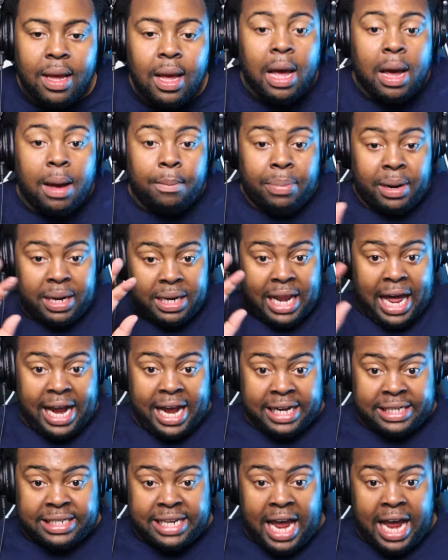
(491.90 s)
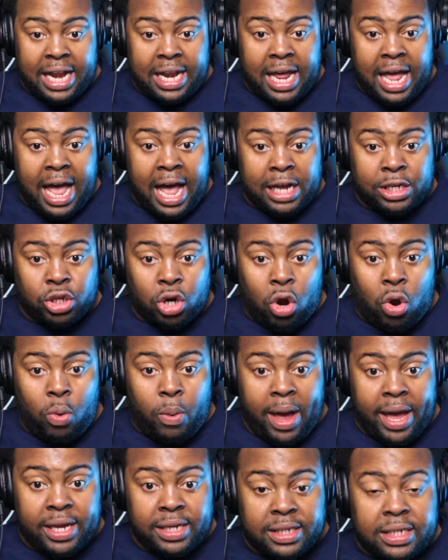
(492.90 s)
But like I said, as
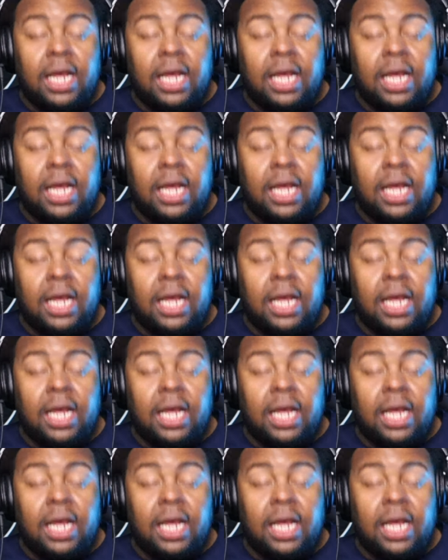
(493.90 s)
always,